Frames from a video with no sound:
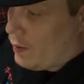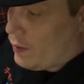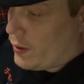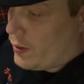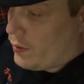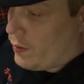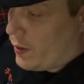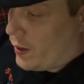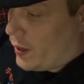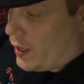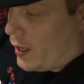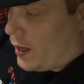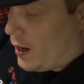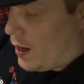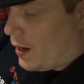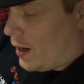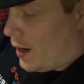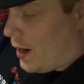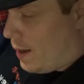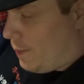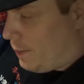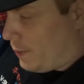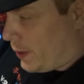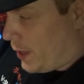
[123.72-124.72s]
was working on
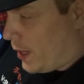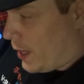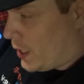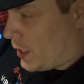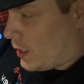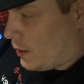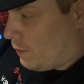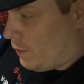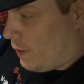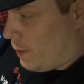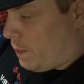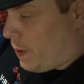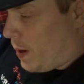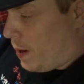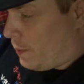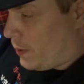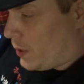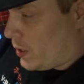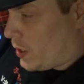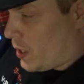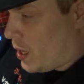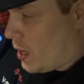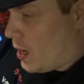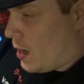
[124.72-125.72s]
an application for
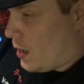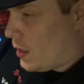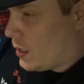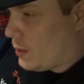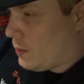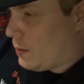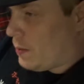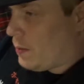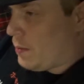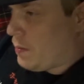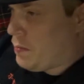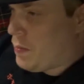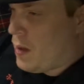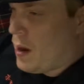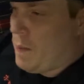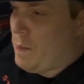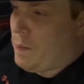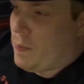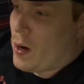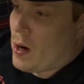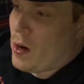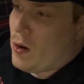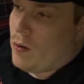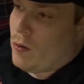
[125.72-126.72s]
Papa John's, but my
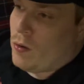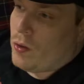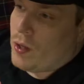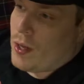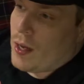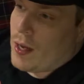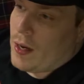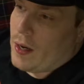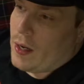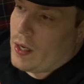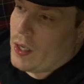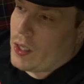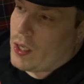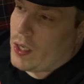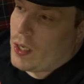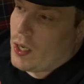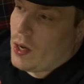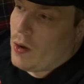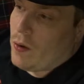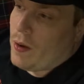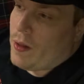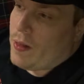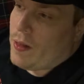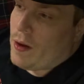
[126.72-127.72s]
bro said just to
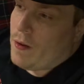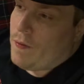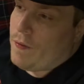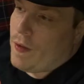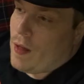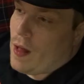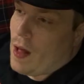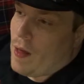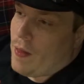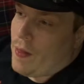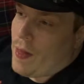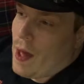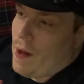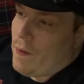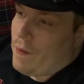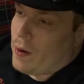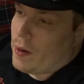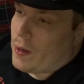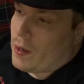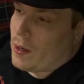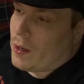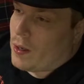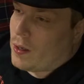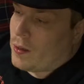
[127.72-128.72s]
go in there and fill out that
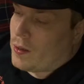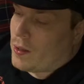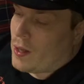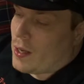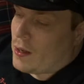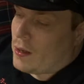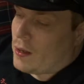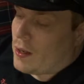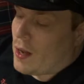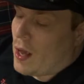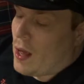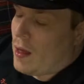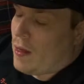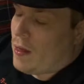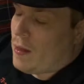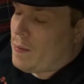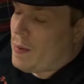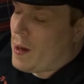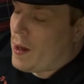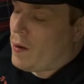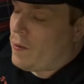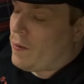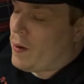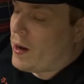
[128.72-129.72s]
one because that's the
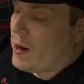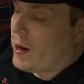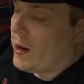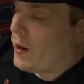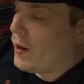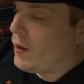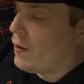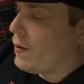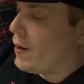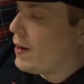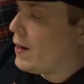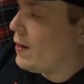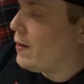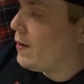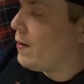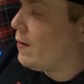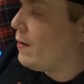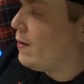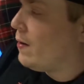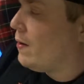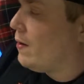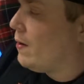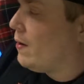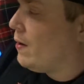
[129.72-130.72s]
better way to do it.
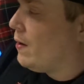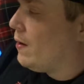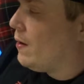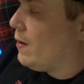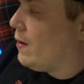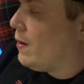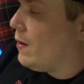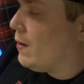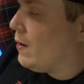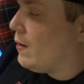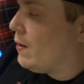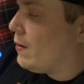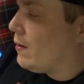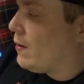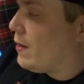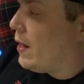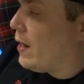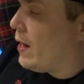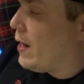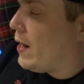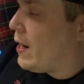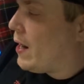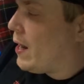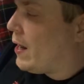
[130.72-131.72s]

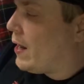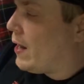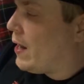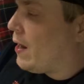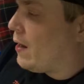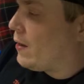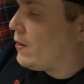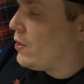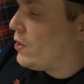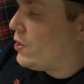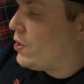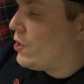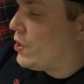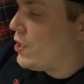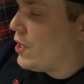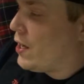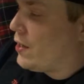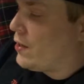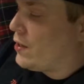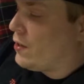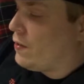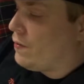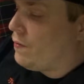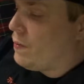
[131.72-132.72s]
Then uh, he also
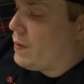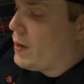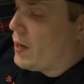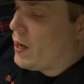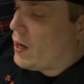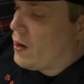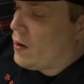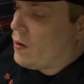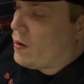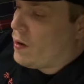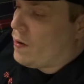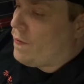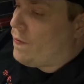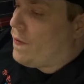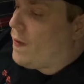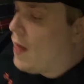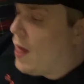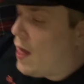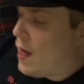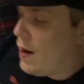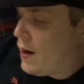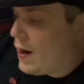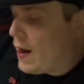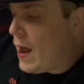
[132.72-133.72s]
suggested me going to fill
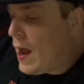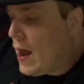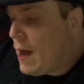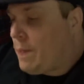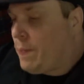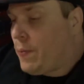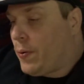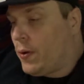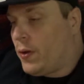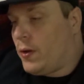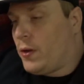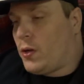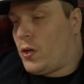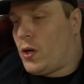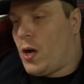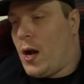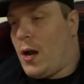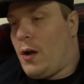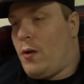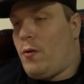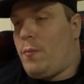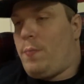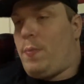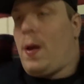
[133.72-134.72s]
out an app and
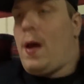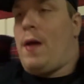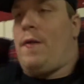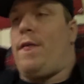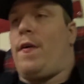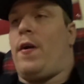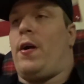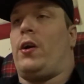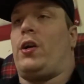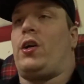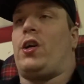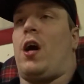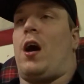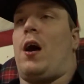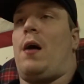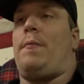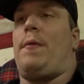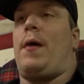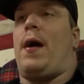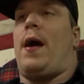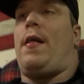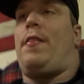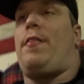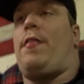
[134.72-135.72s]
try to apply for a
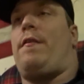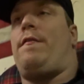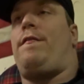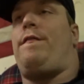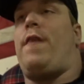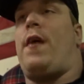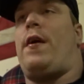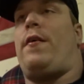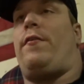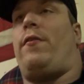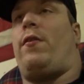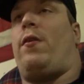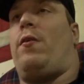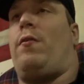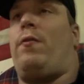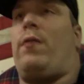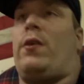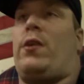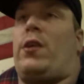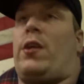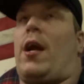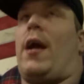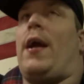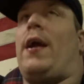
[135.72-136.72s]
job at the Federal
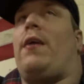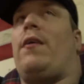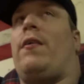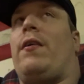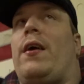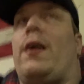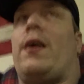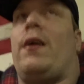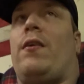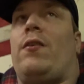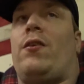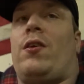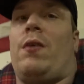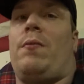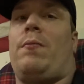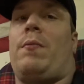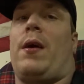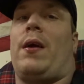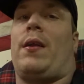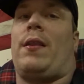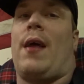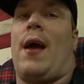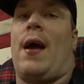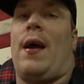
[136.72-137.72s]
Recycling or something
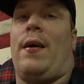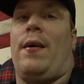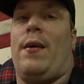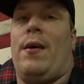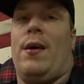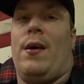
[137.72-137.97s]
like that.